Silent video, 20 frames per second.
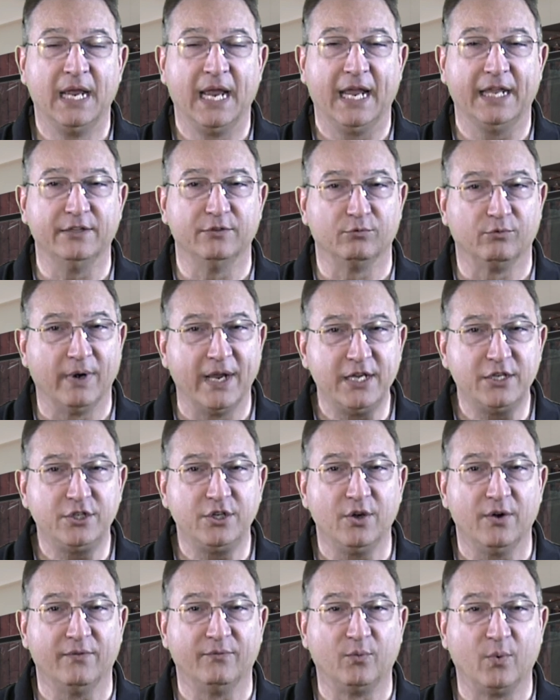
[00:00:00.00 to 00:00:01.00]
And the
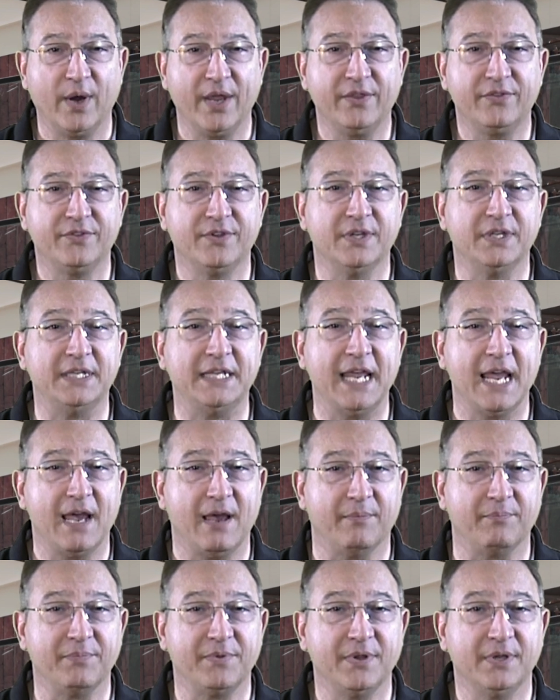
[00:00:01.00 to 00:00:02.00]
ratio of width to
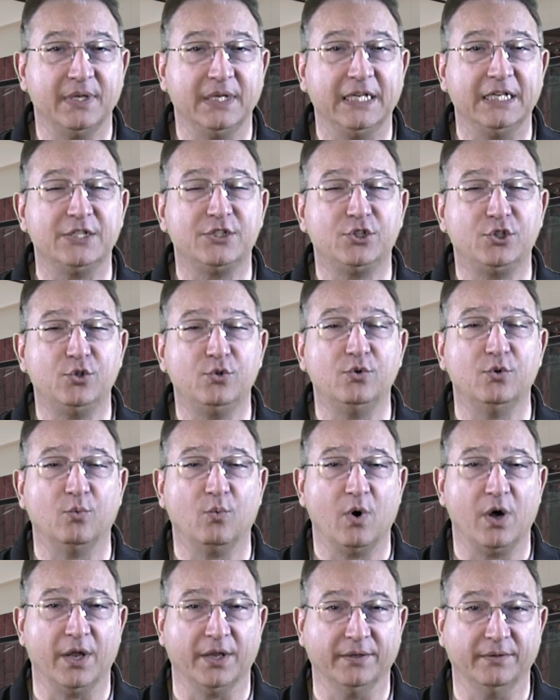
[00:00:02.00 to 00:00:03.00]
depth is 2 to
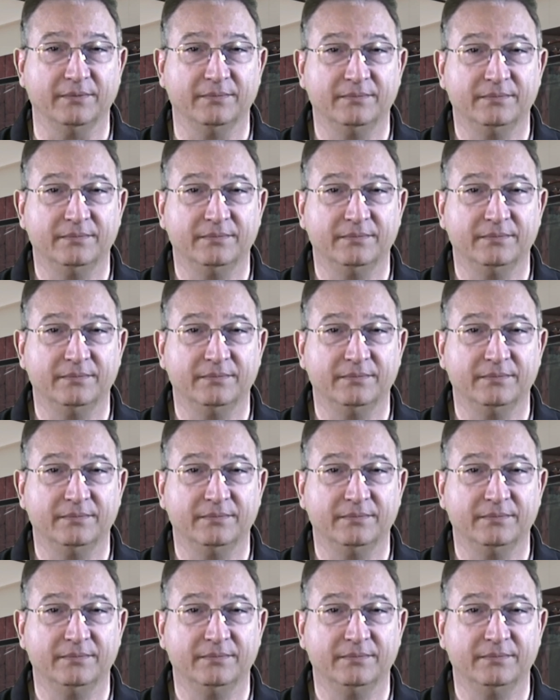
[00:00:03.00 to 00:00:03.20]
1.